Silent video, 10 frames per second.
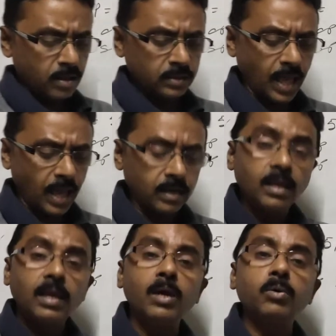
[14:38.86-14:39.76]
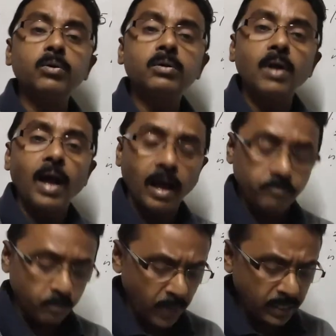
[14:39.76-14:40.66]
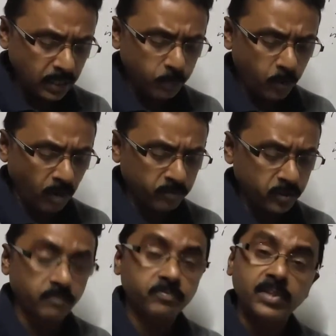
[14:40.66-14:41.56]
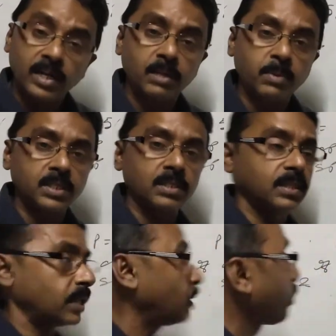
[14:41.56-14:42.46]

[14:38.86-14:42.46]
then he would have made a profit of 30%, then the